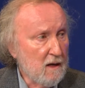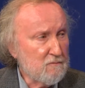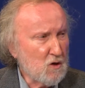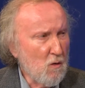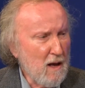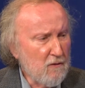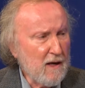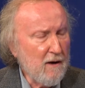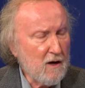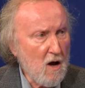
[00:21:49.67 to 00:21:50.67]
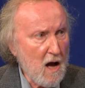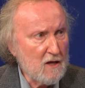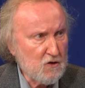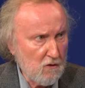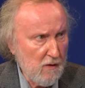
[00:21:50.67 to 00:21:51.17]
So healthcare
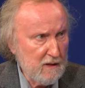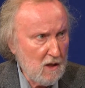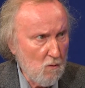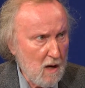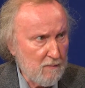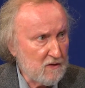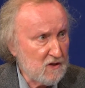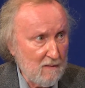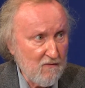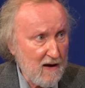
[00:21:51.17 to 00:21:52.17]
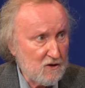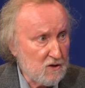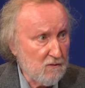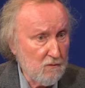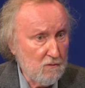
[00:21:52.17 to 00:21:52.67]
costs are going to go up in some
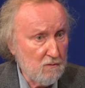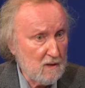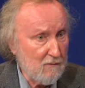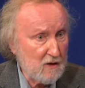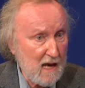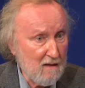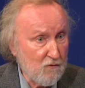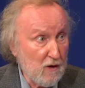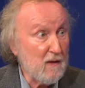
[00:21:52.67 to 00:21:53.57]
fashion through Covered California.